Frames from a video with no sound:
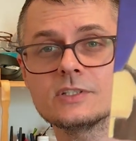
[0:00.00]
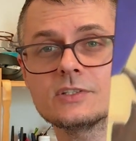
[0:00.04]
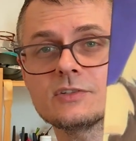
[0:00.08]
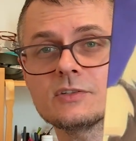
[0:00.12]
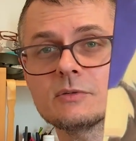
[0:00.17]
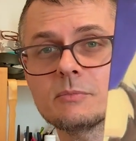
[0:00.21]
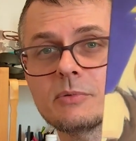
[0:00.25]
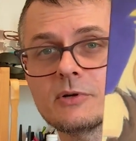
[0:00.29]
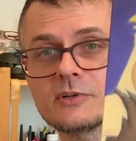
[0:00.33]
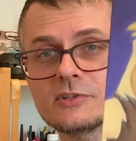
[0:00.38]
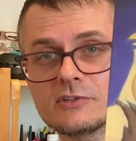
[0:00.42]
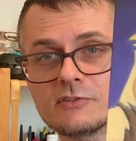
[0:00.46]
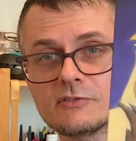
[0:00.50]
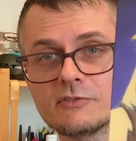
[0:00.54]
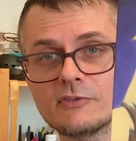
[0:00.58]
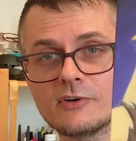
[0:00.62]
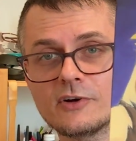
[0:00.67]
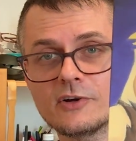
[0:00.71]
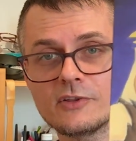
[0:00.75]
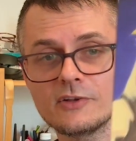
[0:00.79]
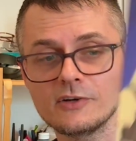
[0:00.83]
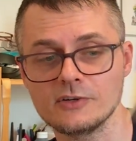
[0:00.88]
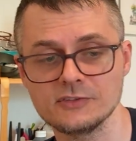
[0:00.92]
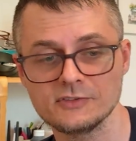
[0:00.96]
push it
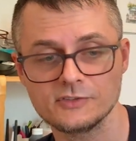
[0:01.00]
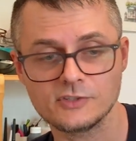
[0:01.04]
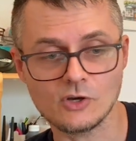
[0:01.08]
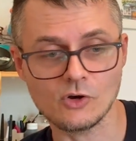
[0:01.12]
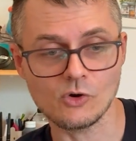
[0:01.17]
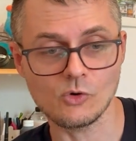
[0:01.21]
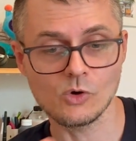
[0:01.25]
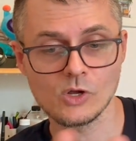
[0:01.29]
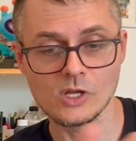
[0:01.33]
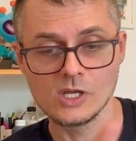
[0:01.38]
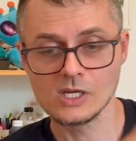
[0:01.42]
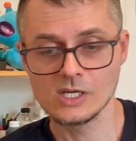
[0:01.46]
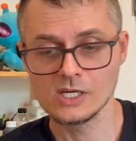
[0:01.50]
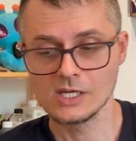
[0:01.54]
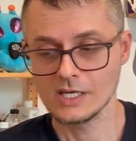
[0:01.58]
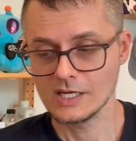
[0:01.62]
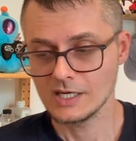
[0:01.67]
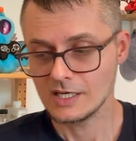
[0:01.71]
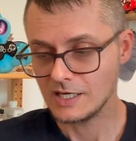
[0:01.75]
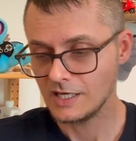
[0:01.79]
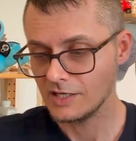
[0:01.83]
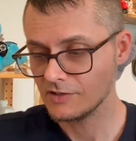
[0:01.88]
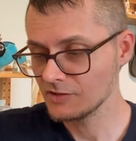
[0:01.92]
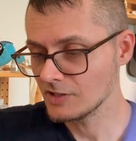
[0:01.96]
further. So
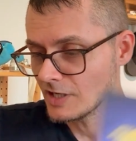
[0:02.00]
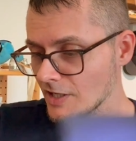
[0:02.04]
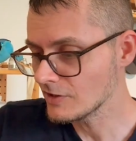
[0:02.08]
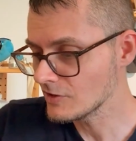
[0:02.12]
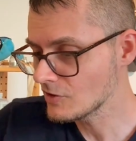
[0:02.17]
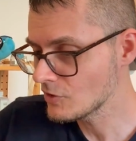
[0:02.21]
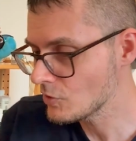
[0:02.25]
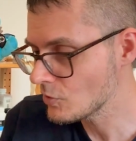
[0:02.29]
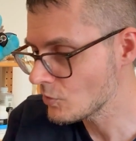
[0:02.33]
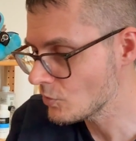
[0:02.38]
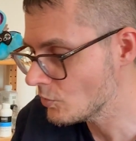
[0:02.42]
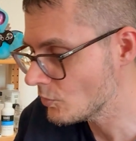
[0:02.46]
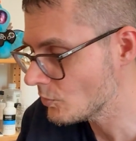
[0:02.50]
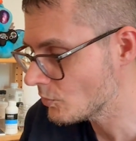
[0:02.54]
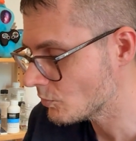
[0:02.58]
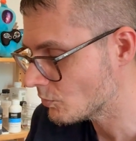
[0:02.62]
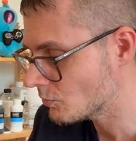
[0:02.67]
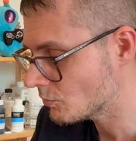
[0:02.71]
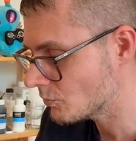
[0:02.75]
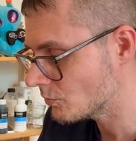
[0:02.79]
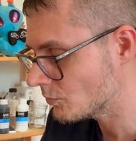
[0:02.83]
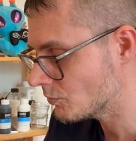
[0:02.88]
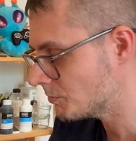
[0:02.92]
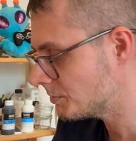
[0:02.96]
it's kind of cool
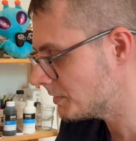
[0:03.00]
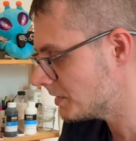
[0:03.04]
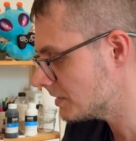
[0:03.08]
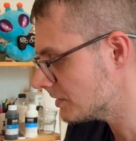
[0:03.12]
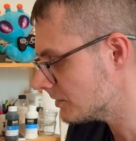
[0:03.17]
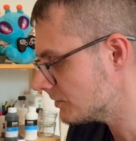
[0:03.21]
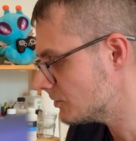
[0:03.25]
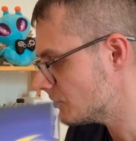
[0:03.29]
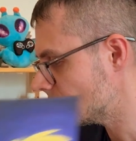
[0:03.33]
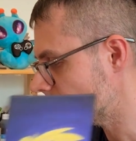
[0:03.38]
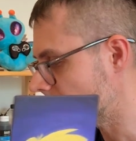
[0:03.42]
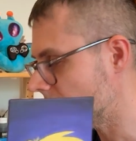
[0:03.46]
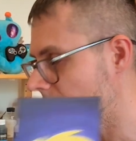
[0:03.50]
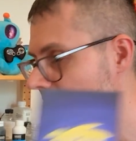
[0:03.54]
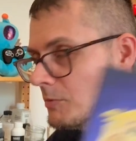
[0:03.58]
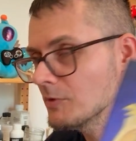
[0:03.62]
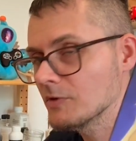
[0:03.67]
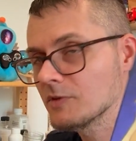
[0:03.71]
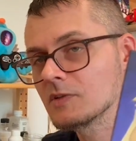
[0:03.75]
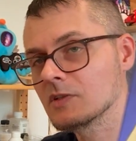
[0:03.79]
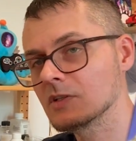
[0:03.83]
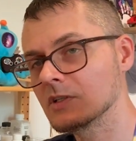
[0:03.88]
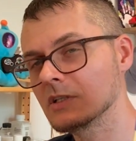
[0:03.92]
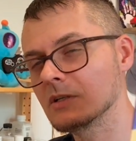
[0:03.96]
because you're able
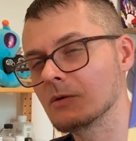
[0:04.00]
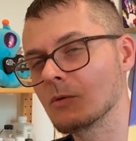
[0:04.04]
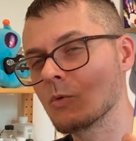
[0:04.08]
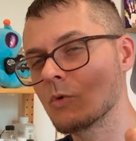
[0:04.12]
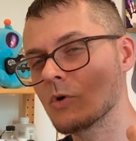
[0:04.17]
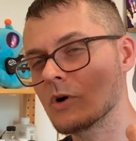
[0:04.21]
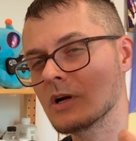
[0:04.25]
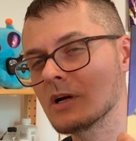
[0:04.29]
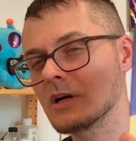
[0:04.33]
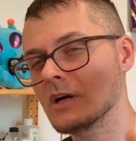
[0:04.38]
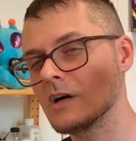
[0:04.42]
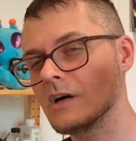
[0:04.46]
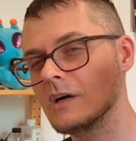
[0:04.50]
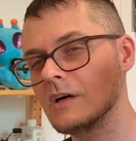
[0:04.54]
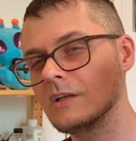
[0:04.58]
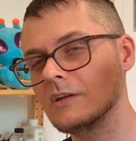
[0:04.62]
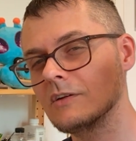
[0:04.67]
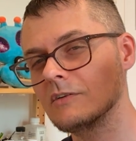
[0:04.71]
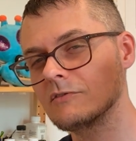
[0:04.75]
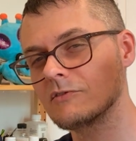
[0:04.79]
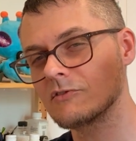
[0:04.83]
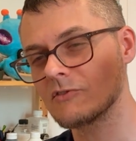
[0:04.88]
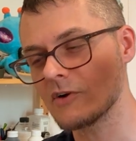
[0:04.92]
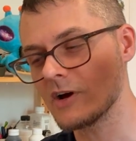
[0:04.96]
to work on a
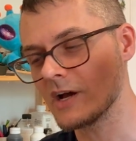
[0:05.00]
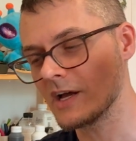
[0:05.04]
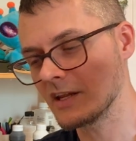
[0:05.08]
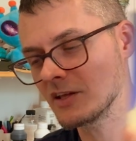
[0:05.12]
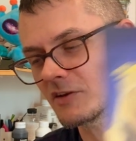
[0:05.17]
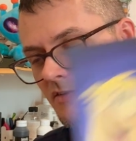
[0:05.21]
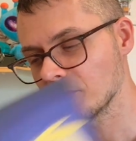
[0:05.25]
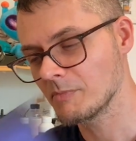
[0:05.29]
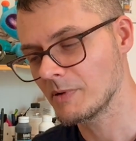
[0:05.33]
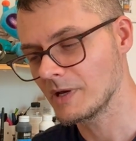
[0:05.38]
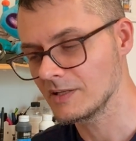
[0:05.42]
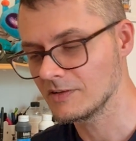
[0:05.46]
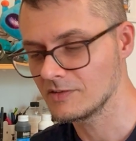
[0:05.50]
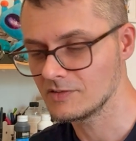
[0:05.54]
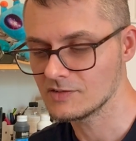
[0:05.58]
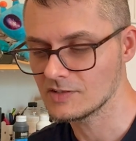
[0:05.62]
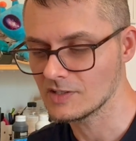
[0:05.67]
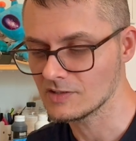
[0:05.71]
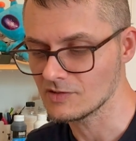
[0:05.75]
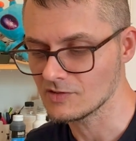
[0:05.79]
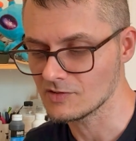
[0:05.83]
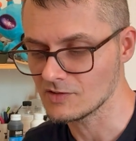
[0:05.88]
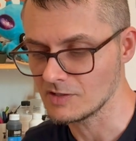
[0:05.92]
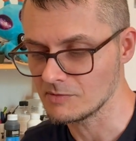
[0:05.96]
variety of paintings at
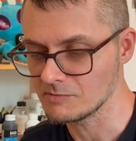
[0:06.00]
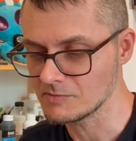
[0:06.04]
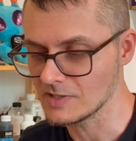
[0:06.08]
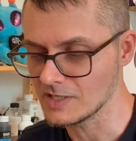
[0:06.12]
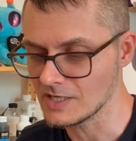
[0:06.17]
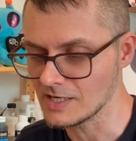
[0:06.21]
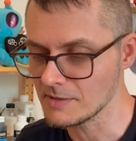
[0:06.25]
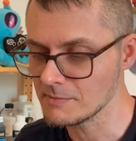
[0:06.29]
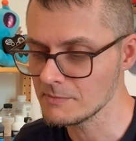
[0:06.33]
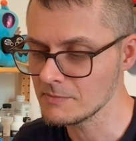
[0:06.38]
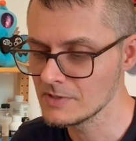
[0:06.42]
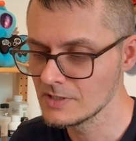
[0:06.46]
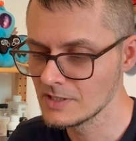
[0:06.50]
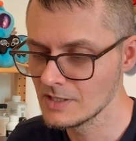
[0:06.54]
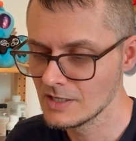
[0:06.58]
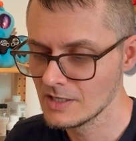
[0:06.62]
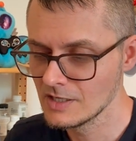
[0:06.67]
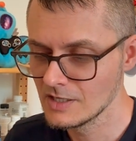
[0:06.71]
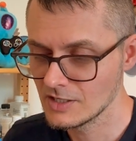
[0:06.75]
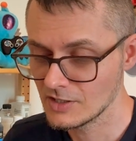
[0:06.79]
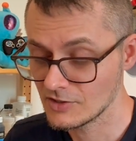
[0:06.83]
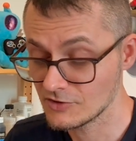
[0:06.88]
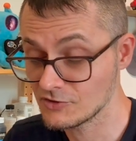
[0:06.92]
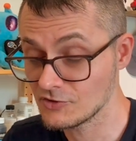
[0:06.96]
the same time
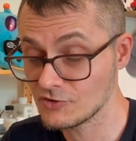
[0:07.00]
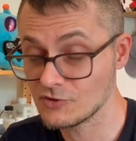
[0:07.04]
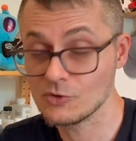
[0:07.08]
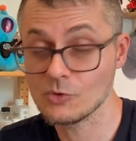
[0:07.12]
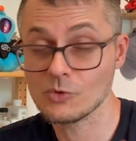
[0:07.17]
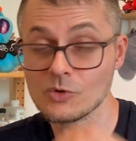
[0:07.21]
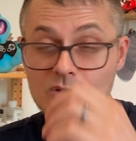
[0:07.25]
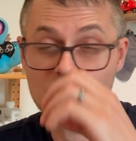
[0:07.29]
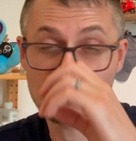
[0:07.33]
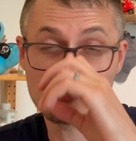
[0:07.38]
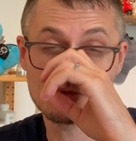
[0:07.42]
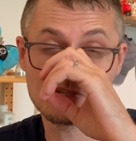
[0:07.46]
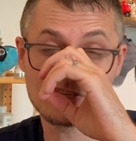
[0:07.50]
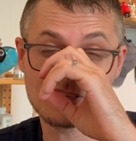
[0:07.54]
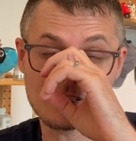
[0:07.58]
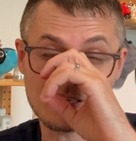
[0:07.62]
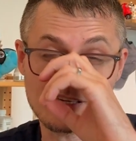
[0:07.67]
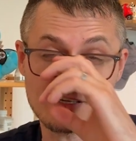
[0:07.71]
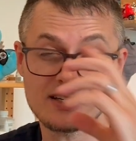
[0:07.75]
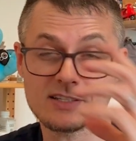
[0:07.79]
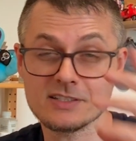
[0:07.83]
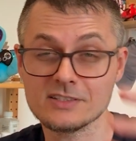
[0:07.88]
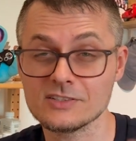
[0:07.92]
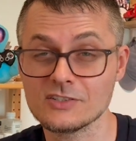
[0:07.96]
because you're doing them in
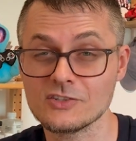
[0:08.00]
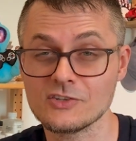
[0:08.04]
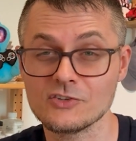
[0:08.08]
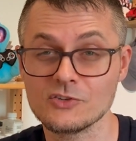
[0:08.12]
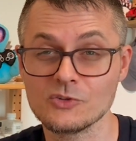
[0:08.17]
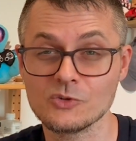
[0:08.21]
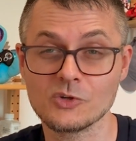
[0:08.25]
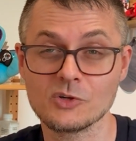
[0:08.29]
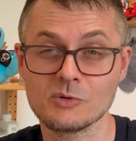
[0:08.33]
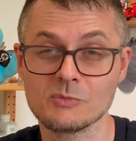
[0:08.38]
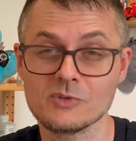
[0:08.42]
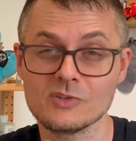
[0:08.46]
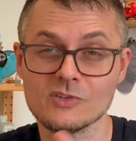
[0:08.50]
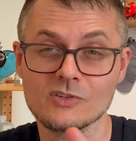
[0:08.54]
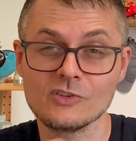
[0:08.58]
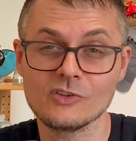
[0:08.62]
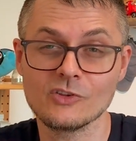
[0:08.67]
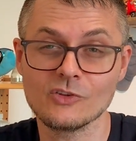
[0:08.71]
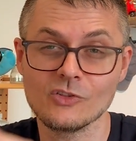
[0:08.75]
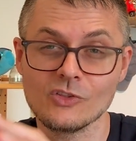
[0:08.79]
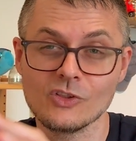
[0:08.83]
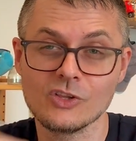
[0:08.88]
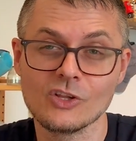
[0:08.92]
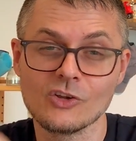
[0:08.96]
layers and you're doing them in these
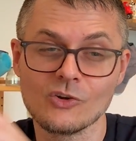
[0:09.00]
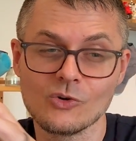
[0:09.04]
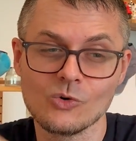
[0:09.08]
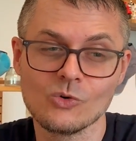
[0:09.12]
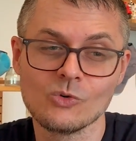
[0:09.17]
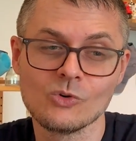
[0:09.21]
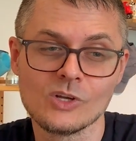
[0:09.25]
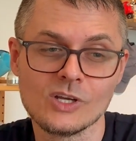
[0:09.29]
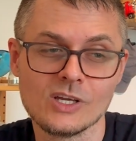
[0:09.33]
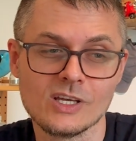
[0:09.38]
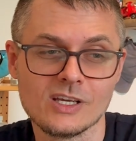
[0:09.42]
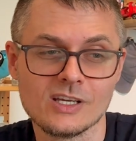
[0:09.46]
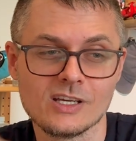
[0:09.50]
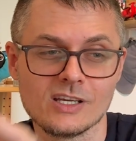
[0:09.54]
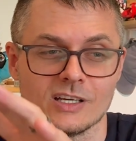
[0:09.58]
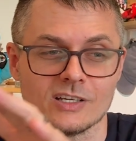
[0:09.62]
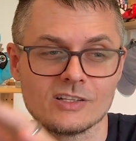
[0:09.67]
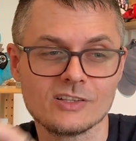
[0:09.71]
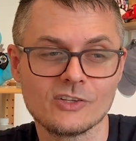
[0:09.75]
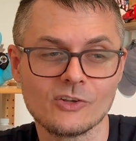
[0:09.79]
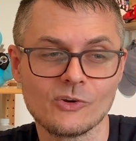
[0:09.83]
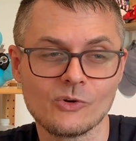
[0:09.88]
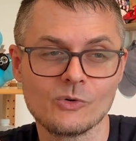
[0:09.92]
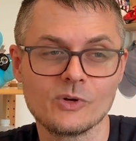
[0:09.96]

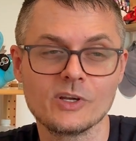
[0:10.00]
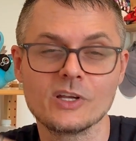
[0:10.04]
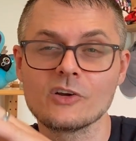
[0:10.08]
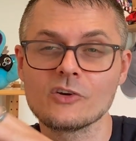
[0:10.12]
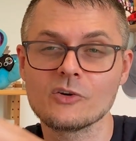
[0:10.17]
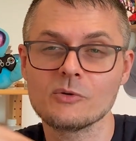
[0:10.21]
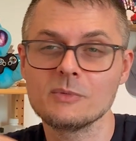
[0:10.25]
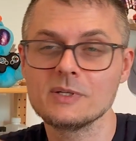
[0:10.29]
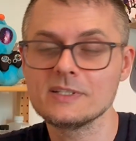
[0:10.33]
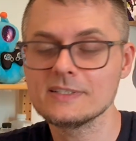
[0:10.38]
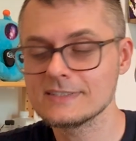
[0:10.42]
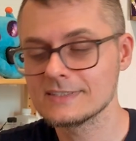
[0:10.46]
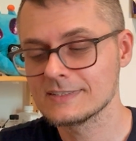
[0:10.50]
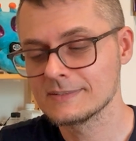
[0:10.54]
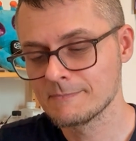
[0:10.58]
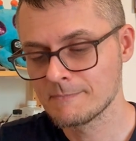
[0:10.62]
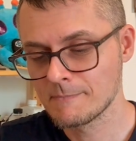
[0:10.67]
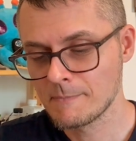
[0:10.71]
little increments.